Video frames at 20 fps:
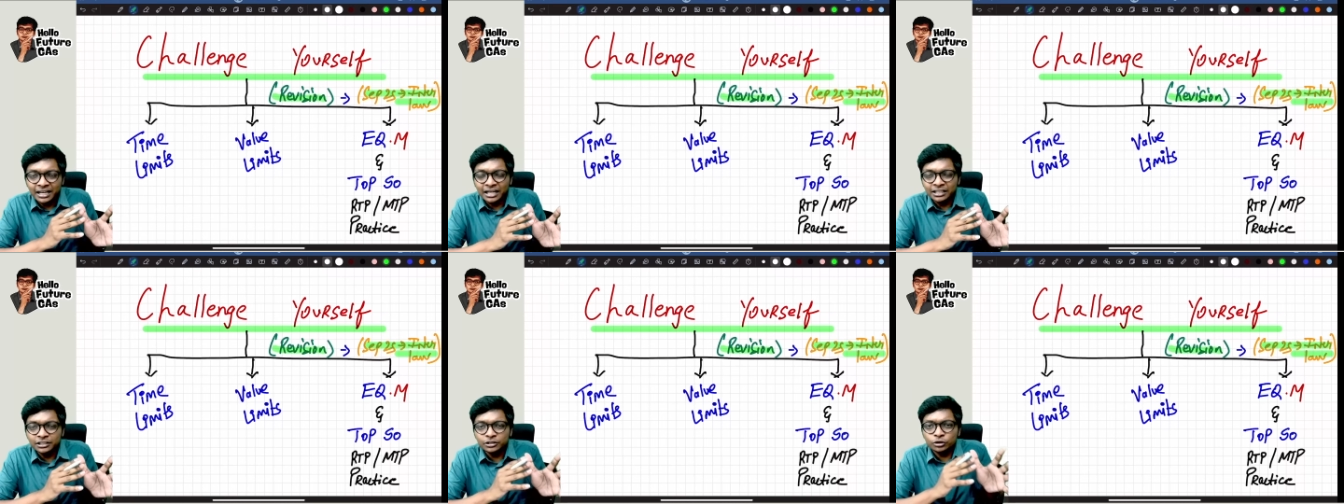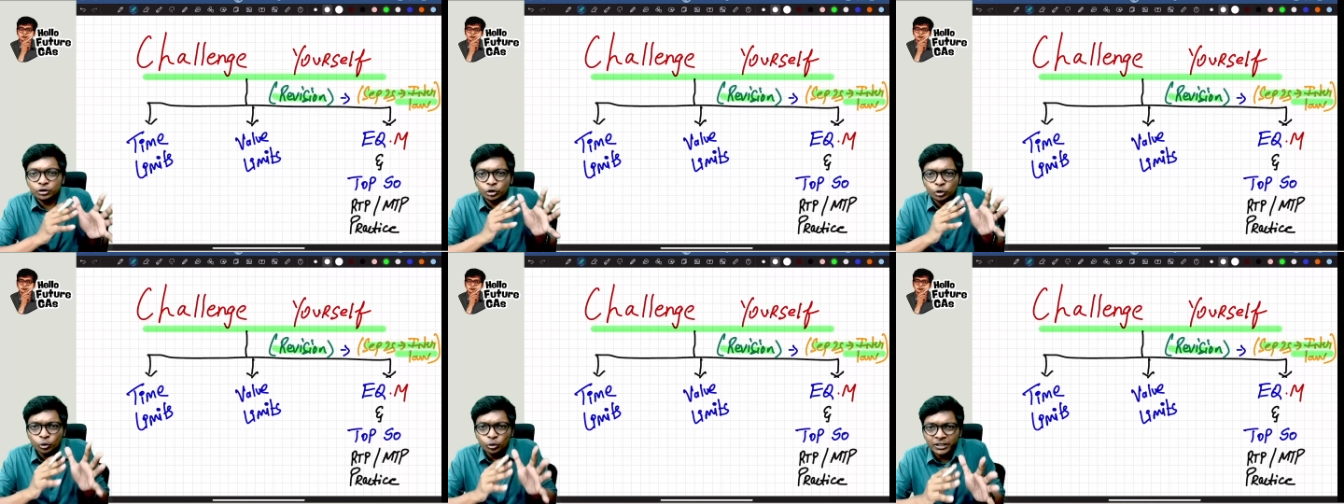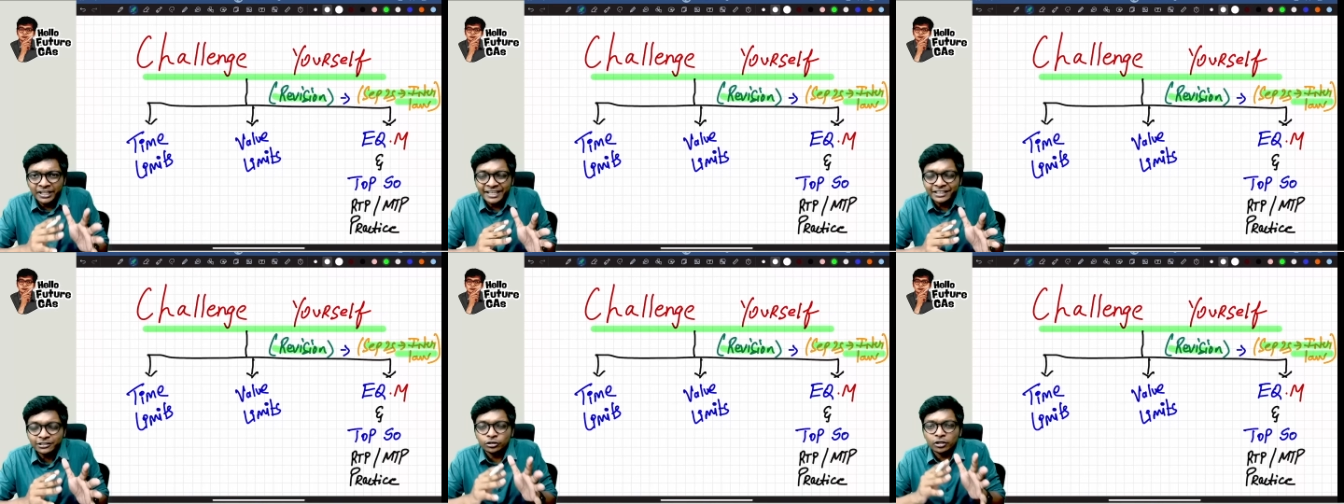last 2
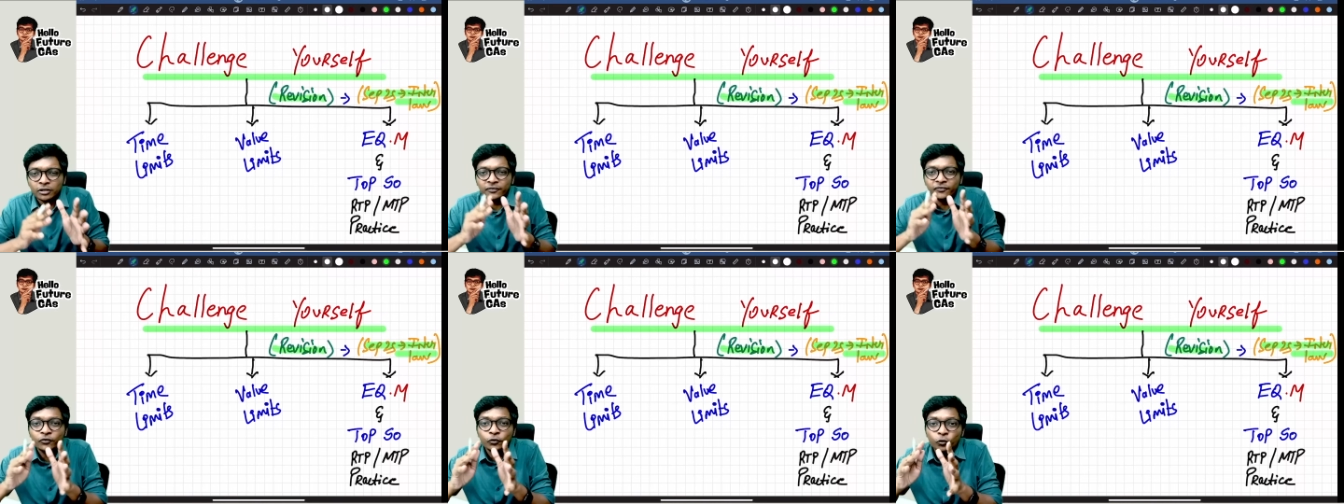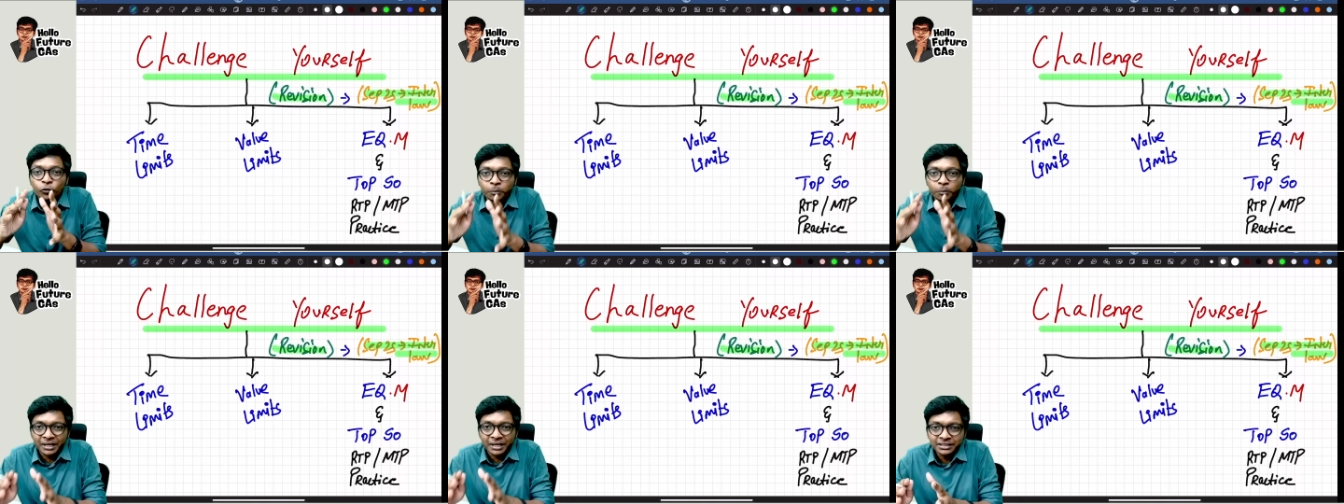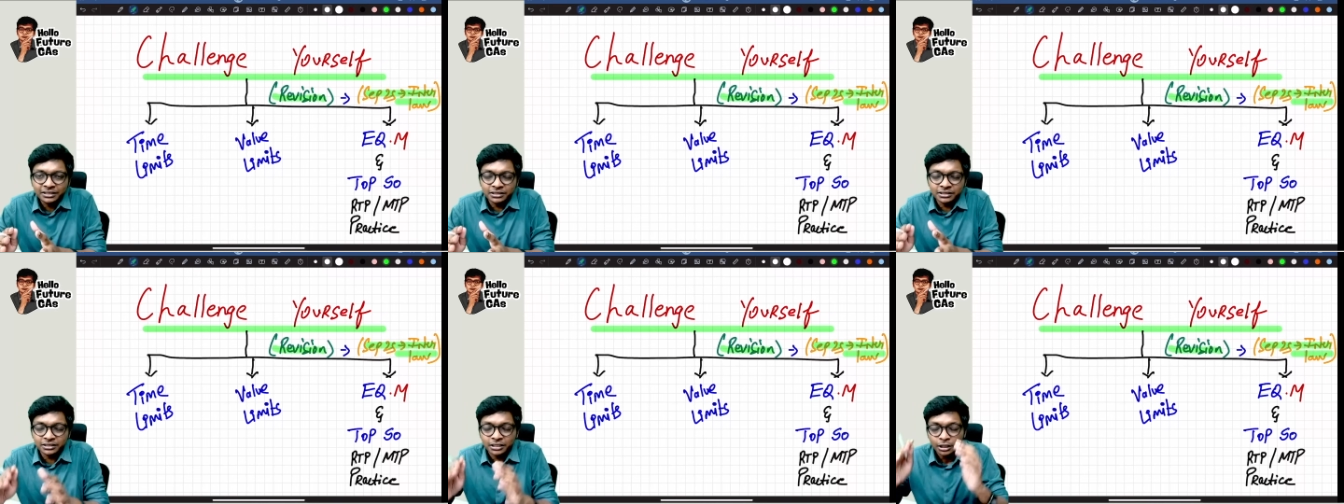days or few
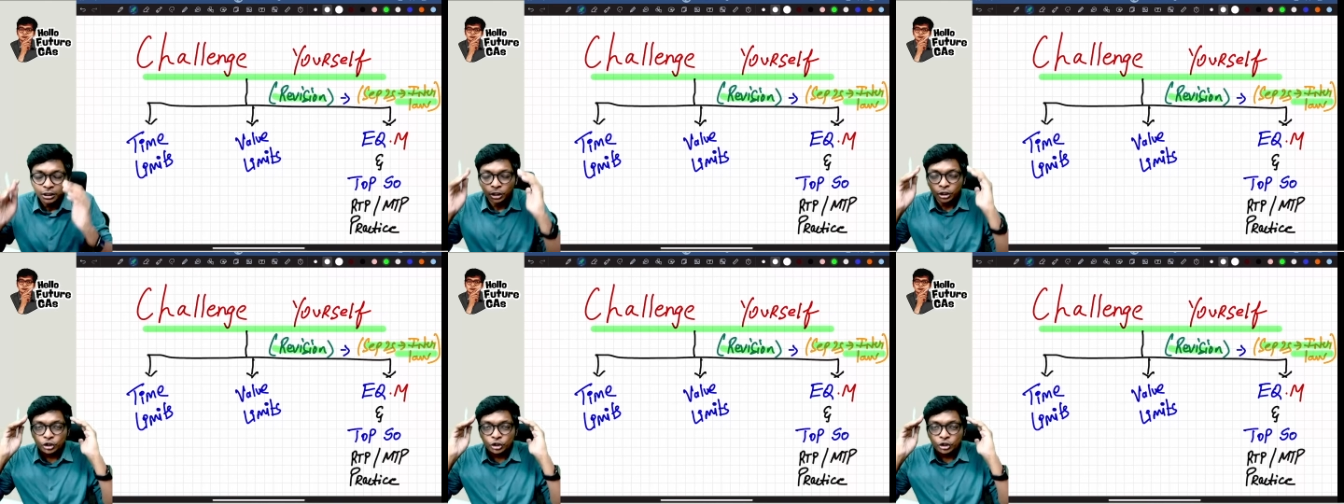months,